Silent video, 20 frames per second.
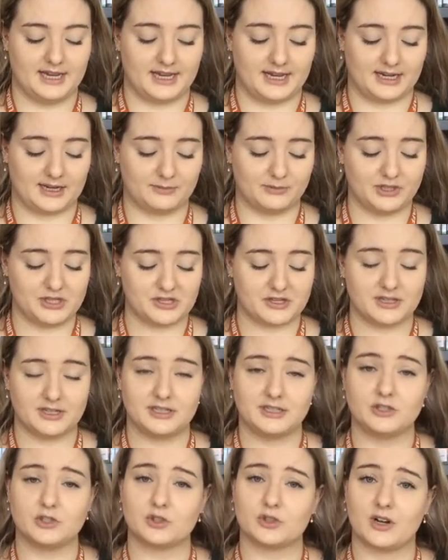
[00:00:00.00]
and I'm just going
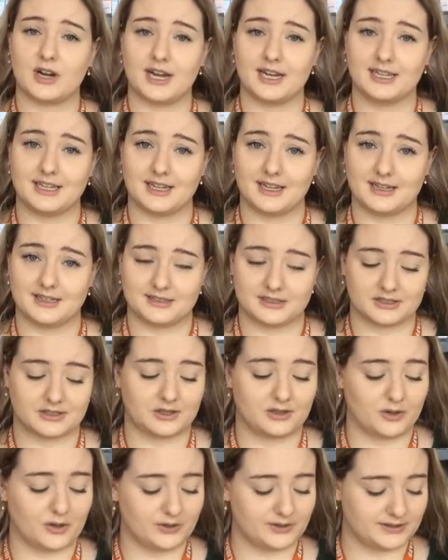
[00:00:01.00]
to try and get as
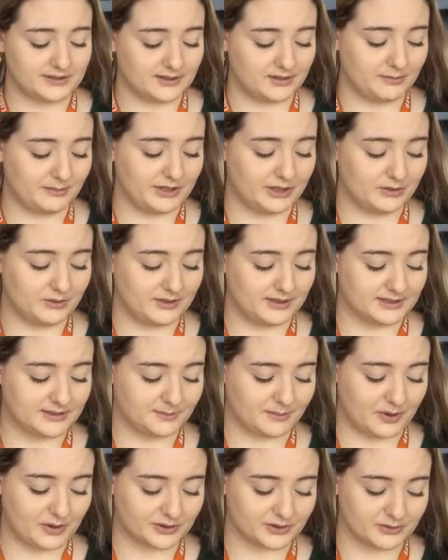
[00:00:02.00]
close to the middle as
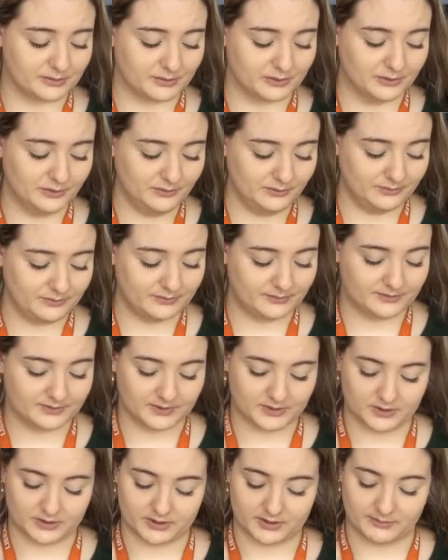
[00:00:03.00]
possible.
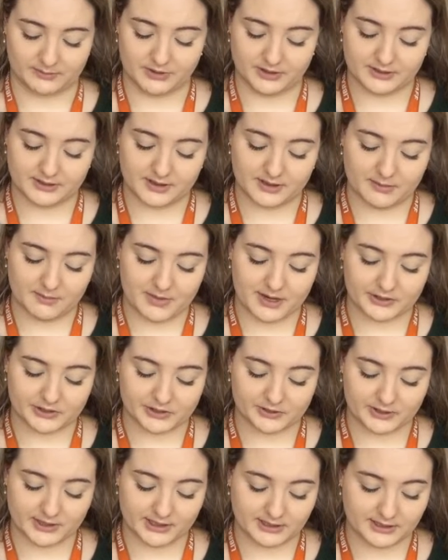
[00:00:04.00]
So I'm just going to
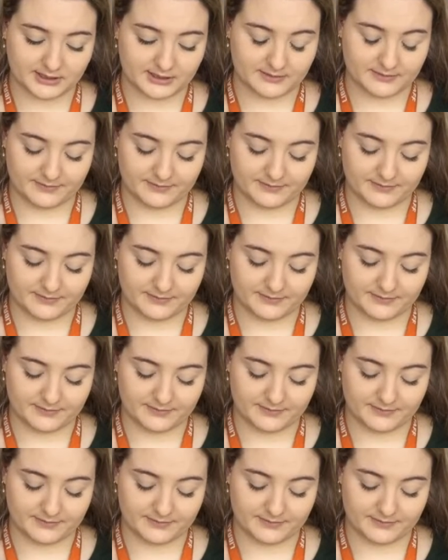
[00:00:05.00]
measure it.